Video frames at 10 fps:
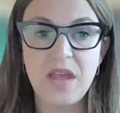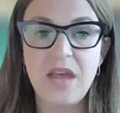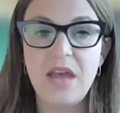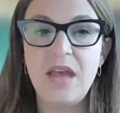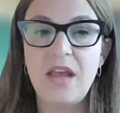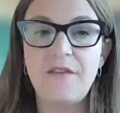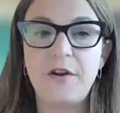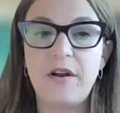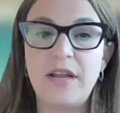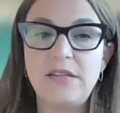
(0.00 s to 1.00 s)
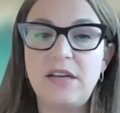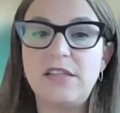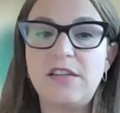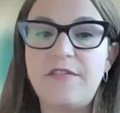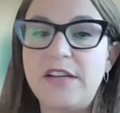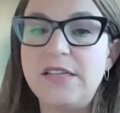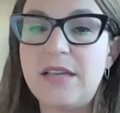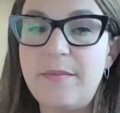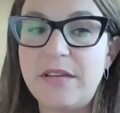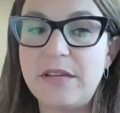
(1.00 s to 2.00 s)
If there are incidents of
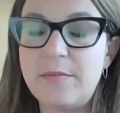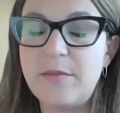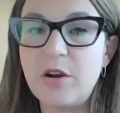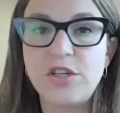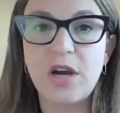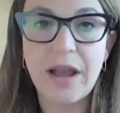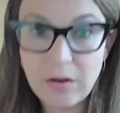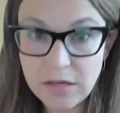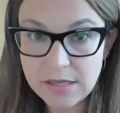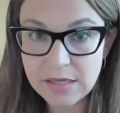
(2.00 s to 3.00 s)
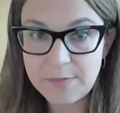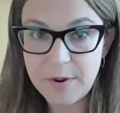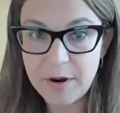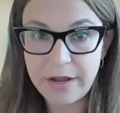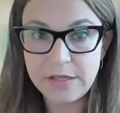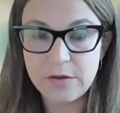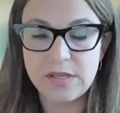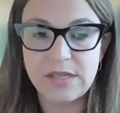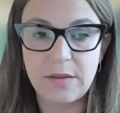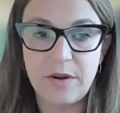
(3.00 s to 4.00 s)
anti-Semitism that your child has experienced or
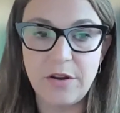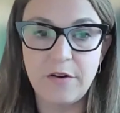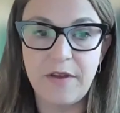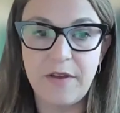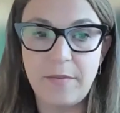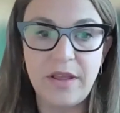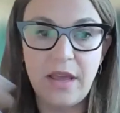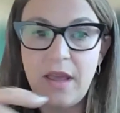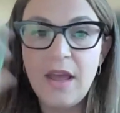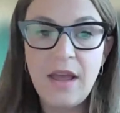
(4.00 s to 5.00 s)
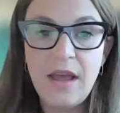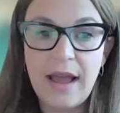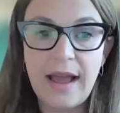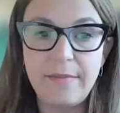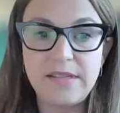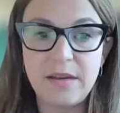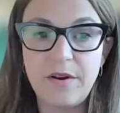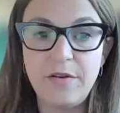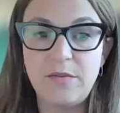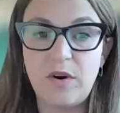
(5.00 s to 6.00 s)
someone in your family, someone
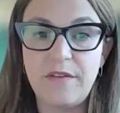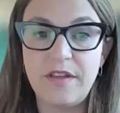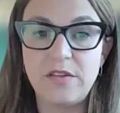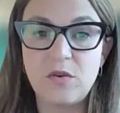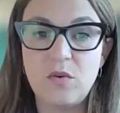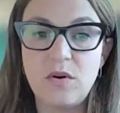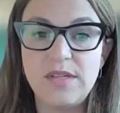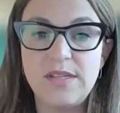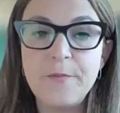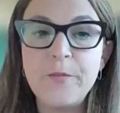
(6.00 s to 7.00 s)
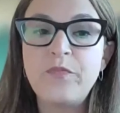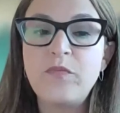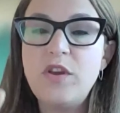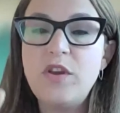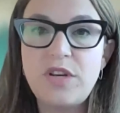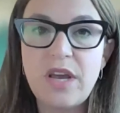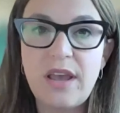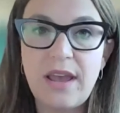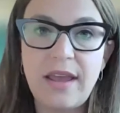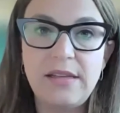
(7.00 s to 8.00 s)
who's in one of these schools,
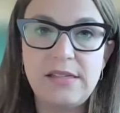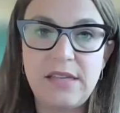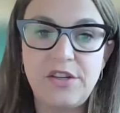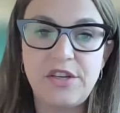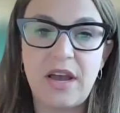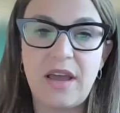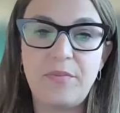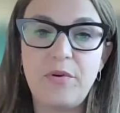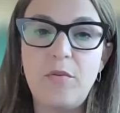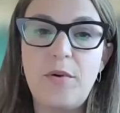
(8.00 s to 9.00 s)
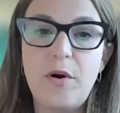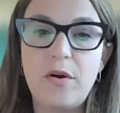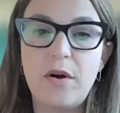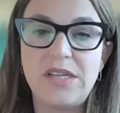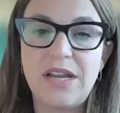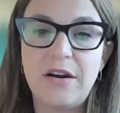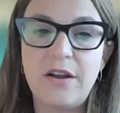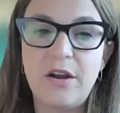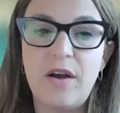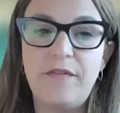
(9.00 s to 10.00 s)
UJA, CEJA, and Pro Bono Ontario
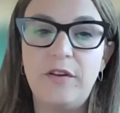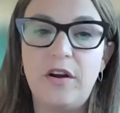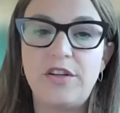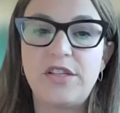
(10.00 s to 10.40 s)
have launched